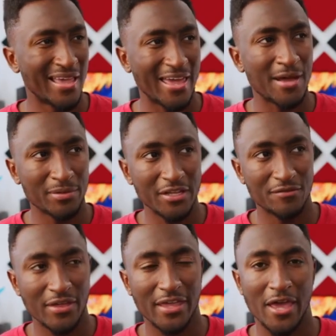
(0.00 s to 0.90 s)
and I
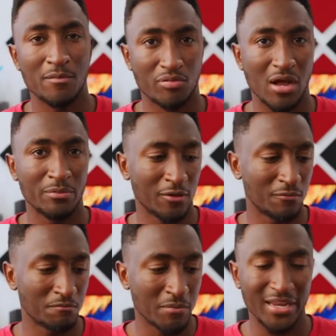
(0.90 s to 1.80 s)
believe they can
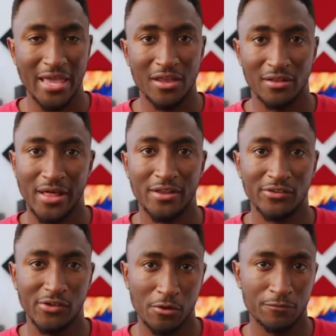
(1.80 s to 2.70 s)
probably mitigate a lot of
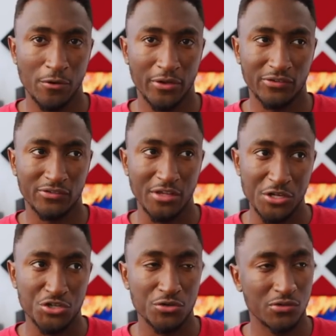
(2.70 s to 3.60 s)
these autofocus
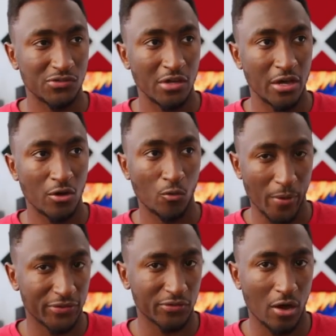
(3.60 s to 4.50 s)
issues
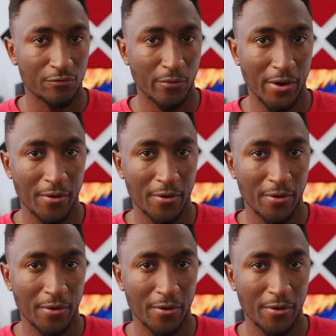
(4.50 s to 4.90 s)
with software.